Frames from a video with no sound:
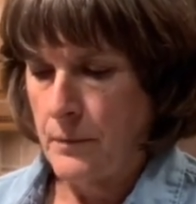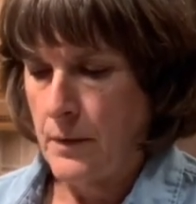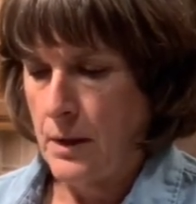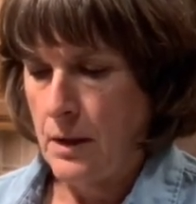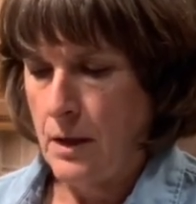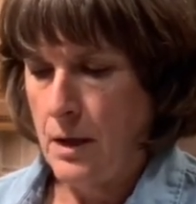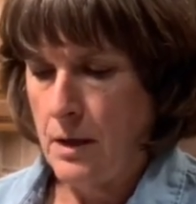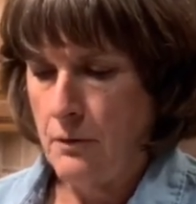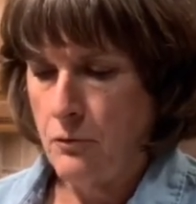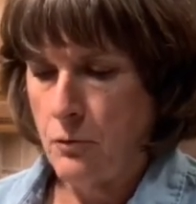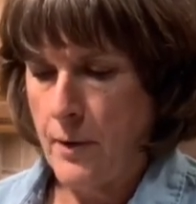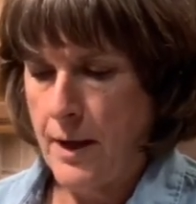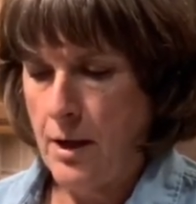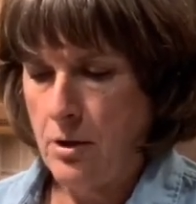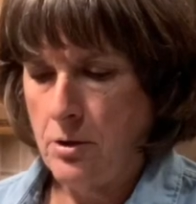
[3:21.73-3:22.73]
kind of
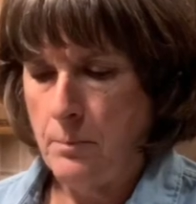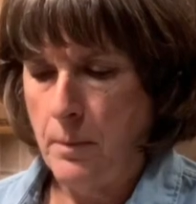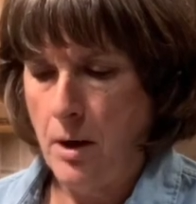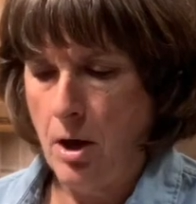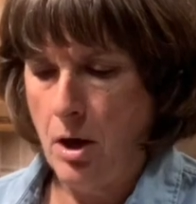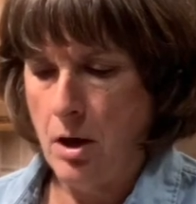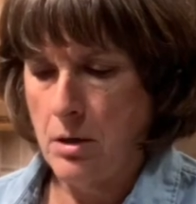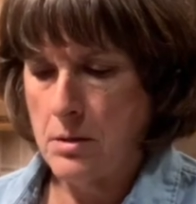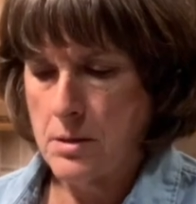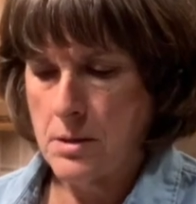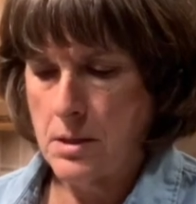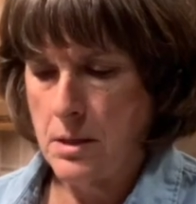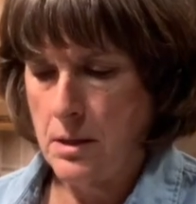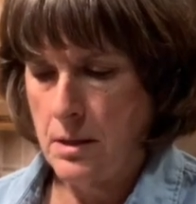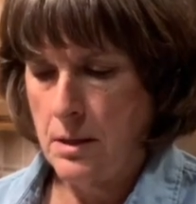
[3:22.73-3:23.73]
round balls,
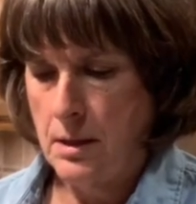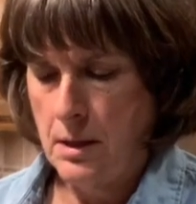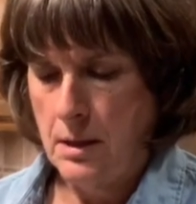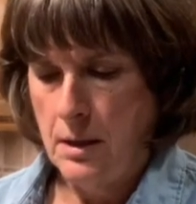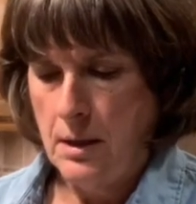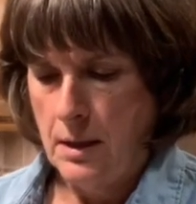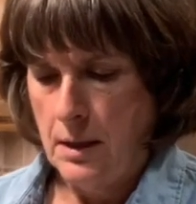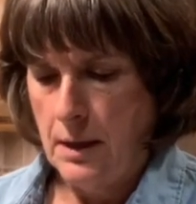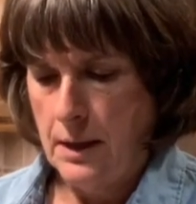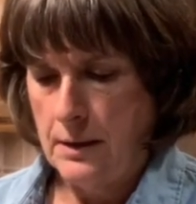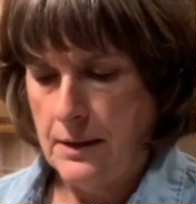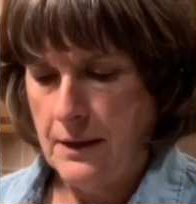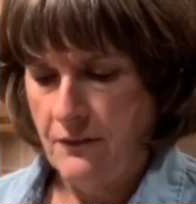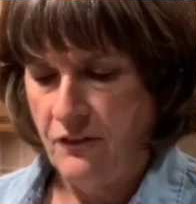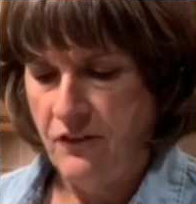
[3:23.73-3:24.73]
and
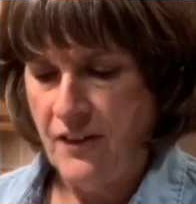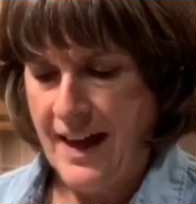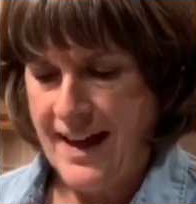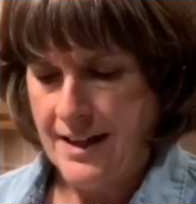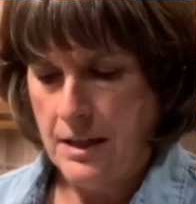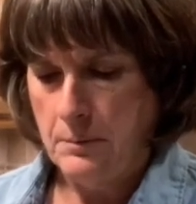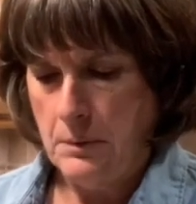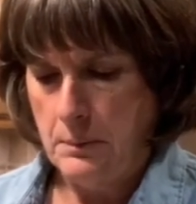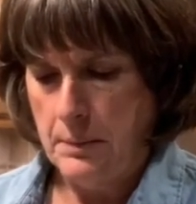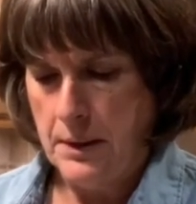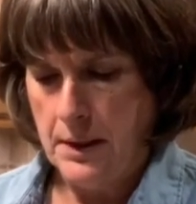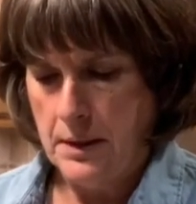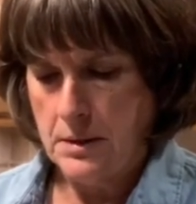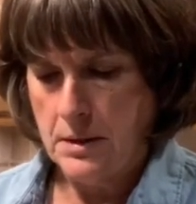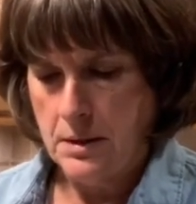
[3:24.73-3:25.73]
then flatten them a
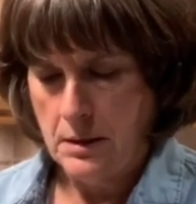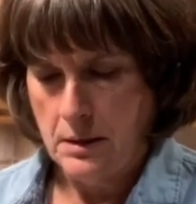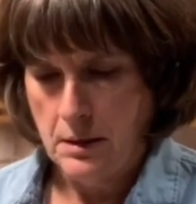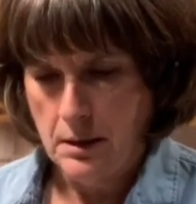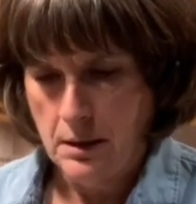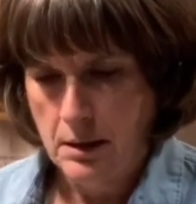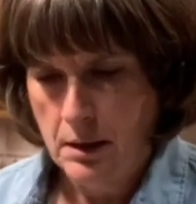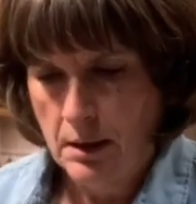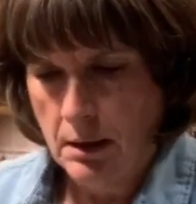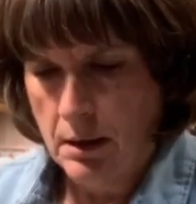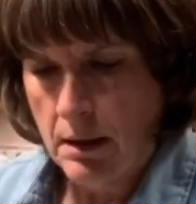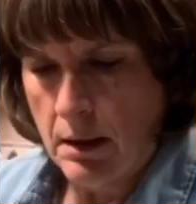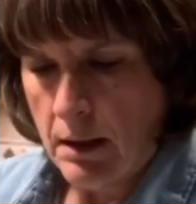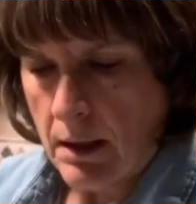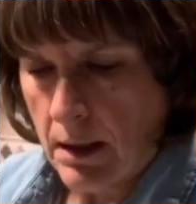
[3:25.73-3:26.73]
bit
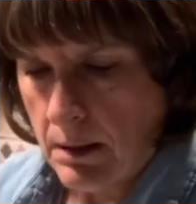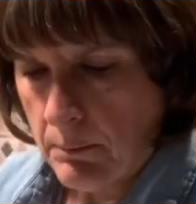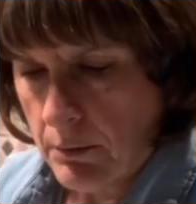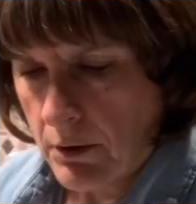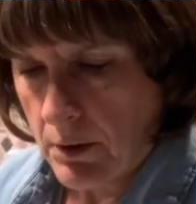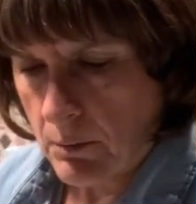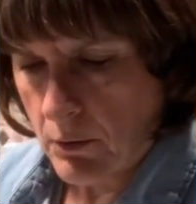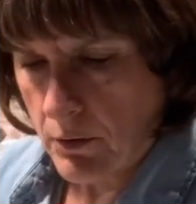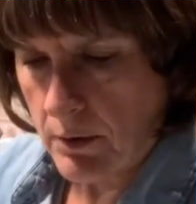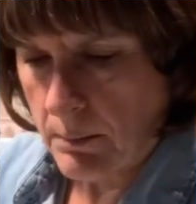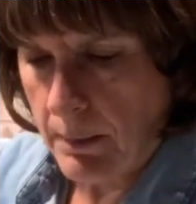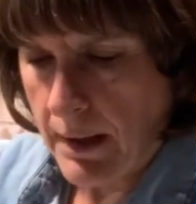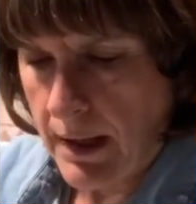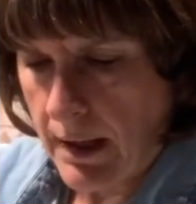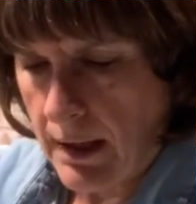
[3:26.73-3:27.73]
and put them on the
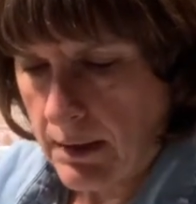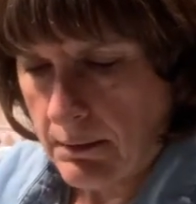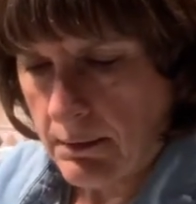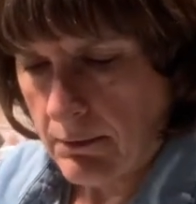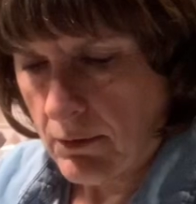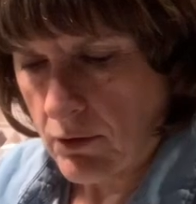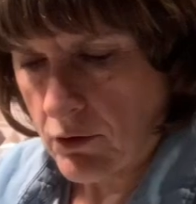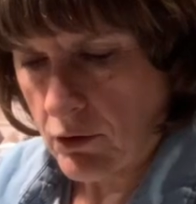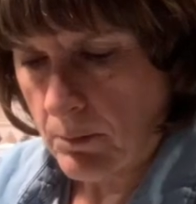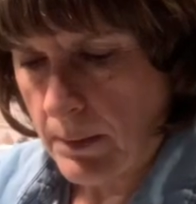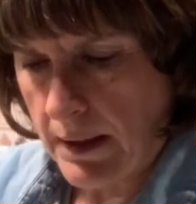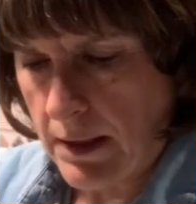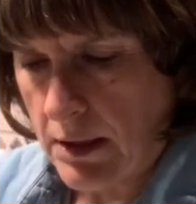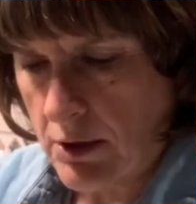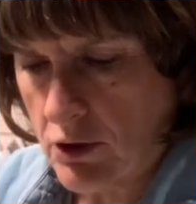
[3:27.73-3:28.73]
pad, on your
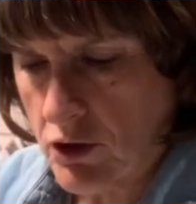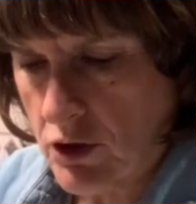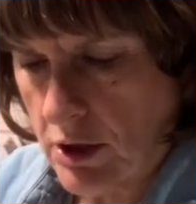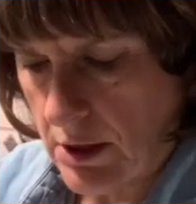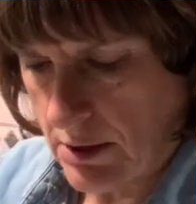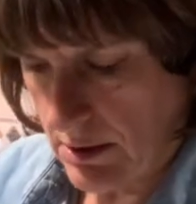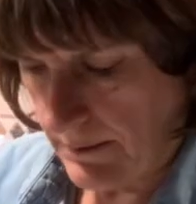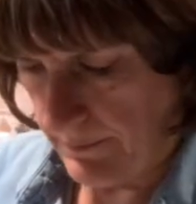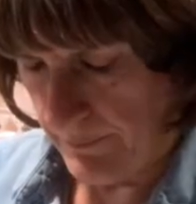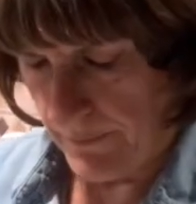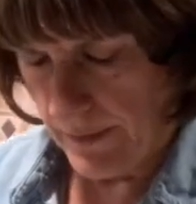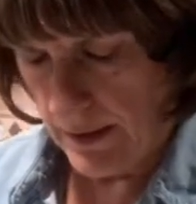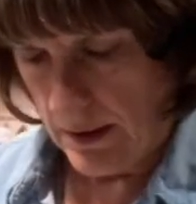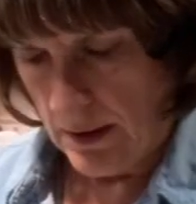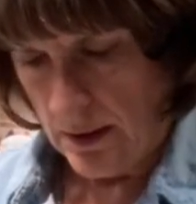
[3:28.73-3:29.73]
baking sheet.
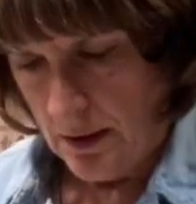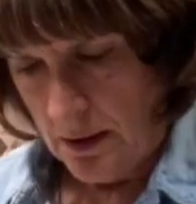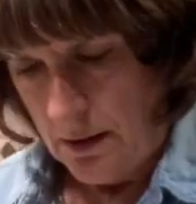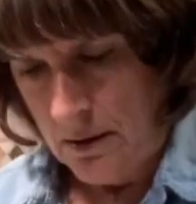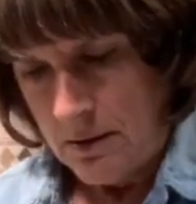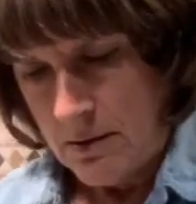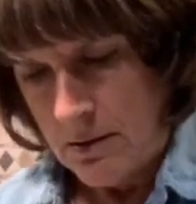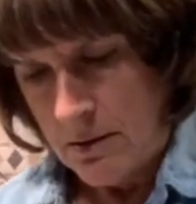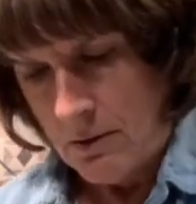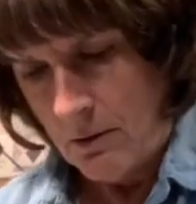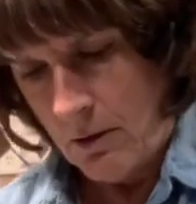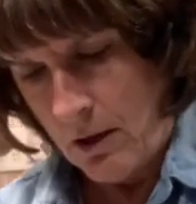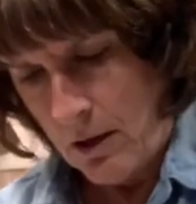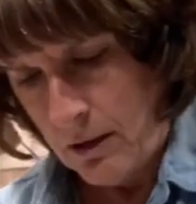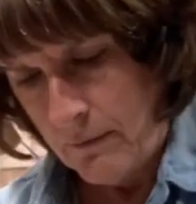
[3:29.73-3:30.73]
So
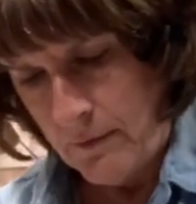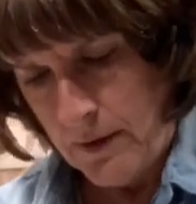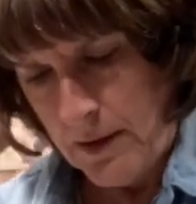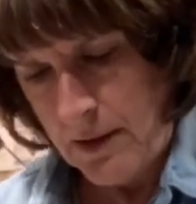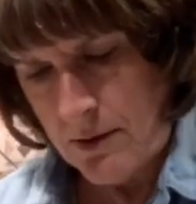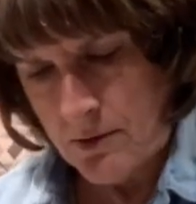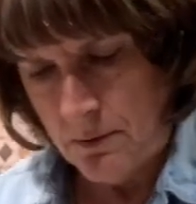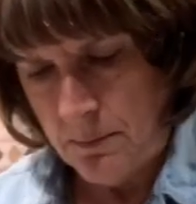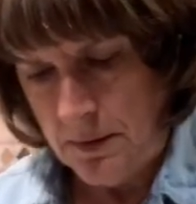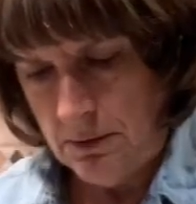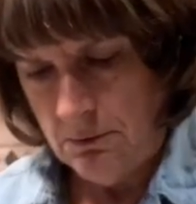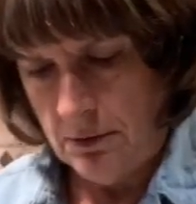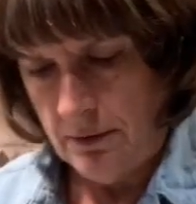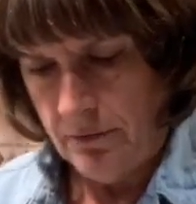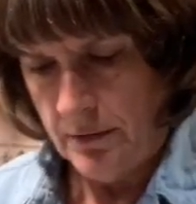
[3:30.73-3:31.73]
all of these will be
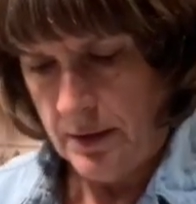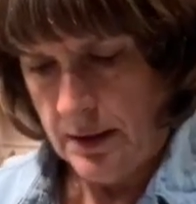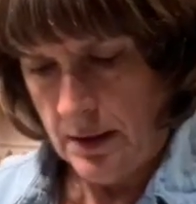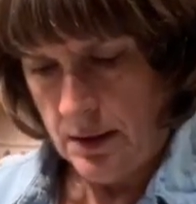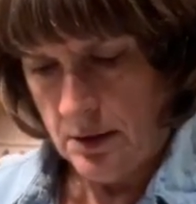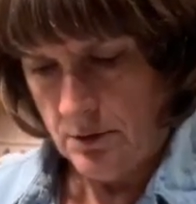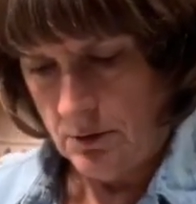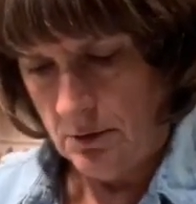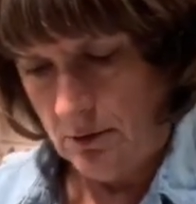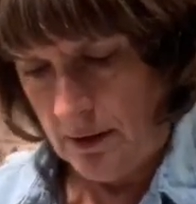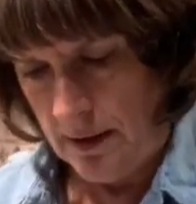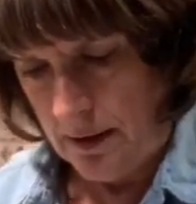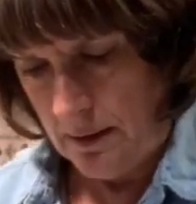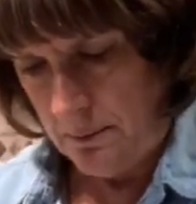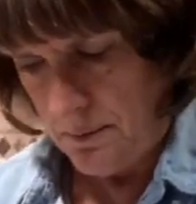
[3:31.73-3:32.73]
roughly 100
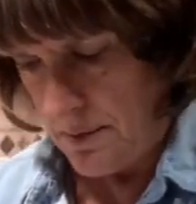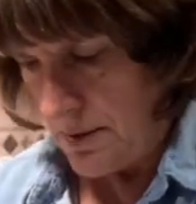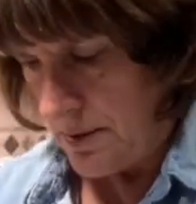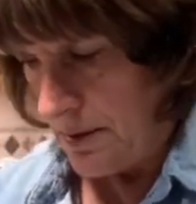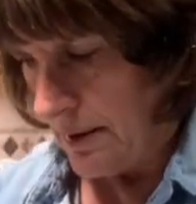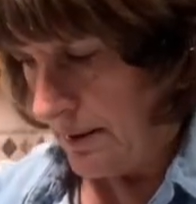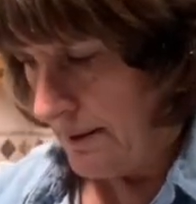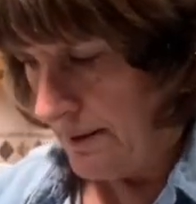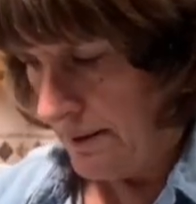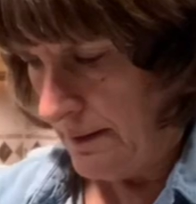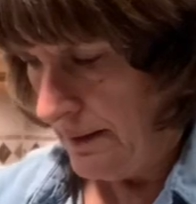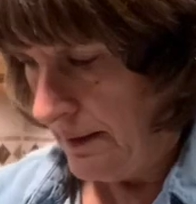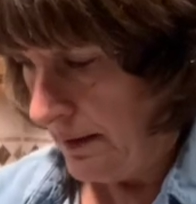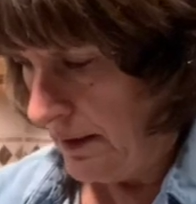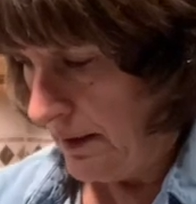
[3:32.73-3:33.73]
grams
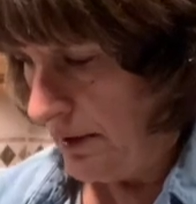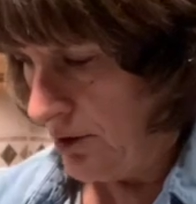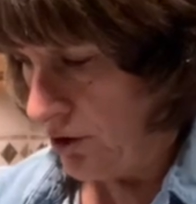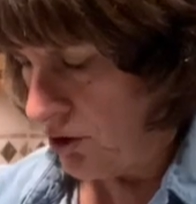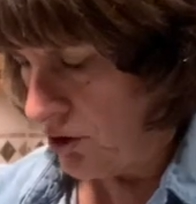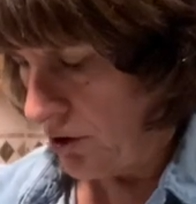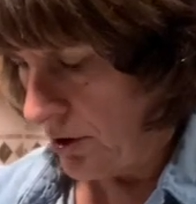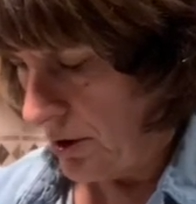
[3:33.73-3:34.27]
each.